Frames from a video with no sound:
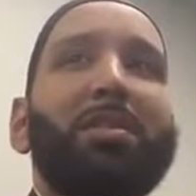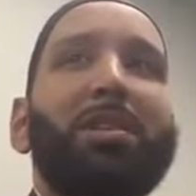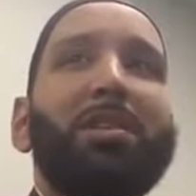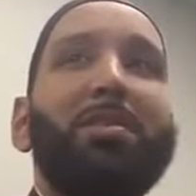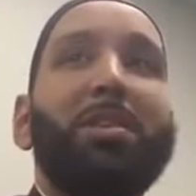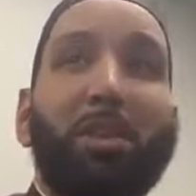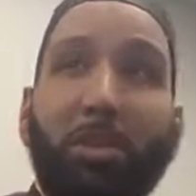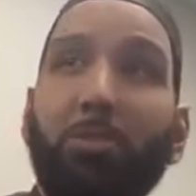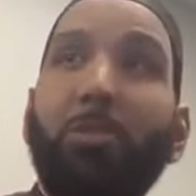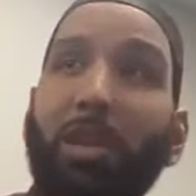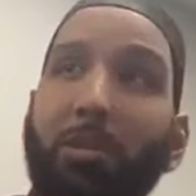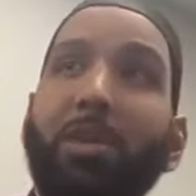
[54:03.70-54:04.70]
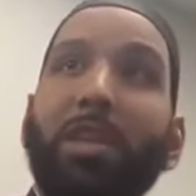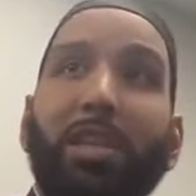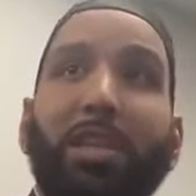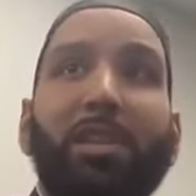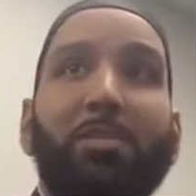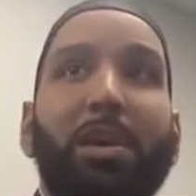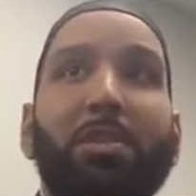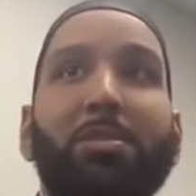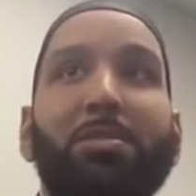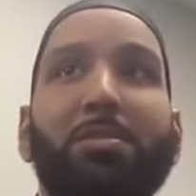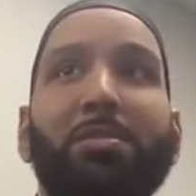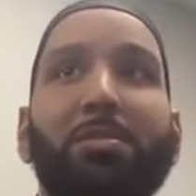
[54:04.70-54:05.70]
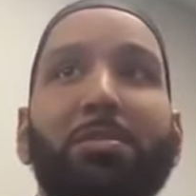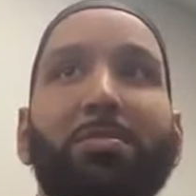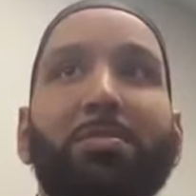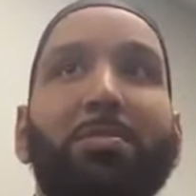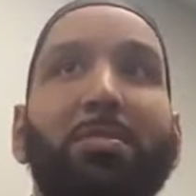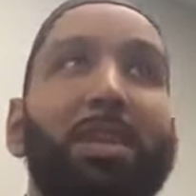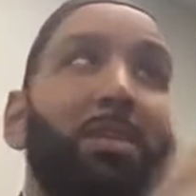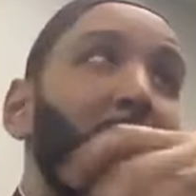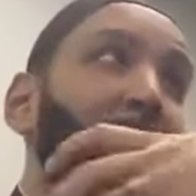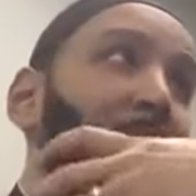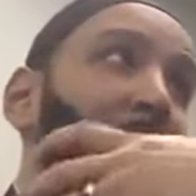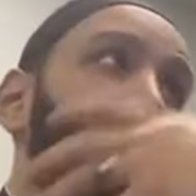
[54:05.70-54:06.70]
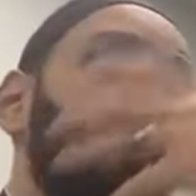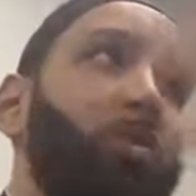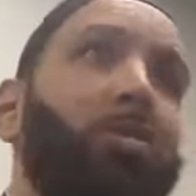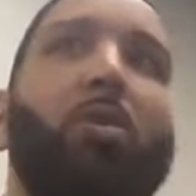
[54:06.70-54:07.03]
You know, are you really what they say about you? Because people go